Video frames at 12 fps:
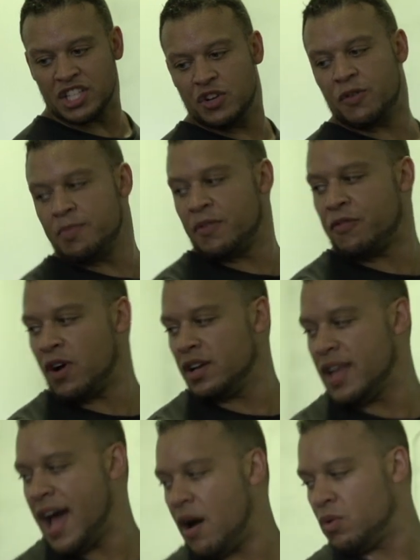watch you from the front
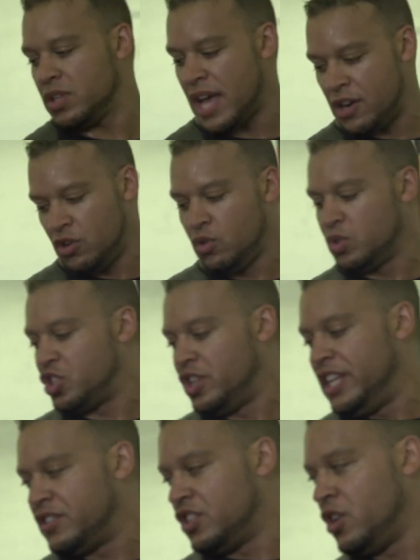now. I don't know what your
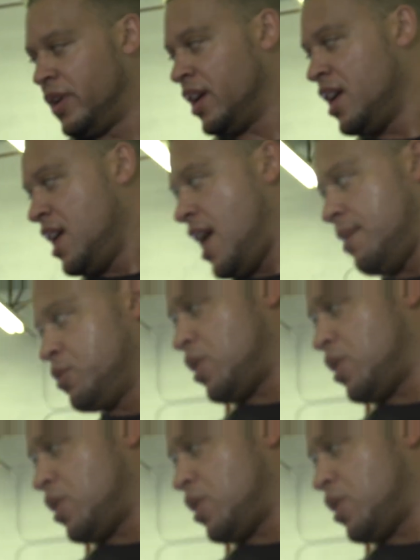knees are doing. I'm